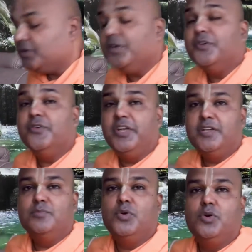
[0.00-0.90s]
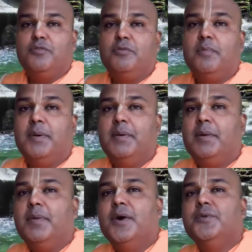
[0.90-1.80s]
You can read more
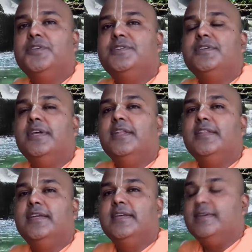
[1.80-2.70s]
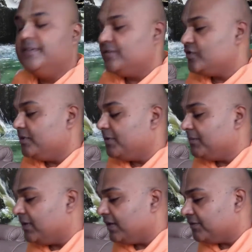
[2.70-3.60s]
about it in the Srimad
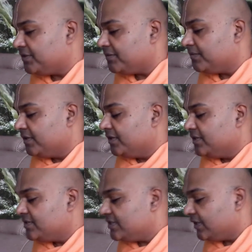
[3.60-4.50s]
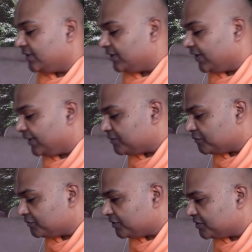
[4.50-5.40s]
Bhagavatam, 2nd
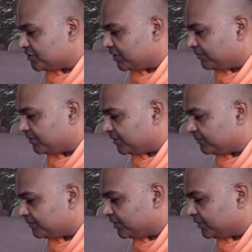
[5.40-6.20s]
canto, 1st chapter.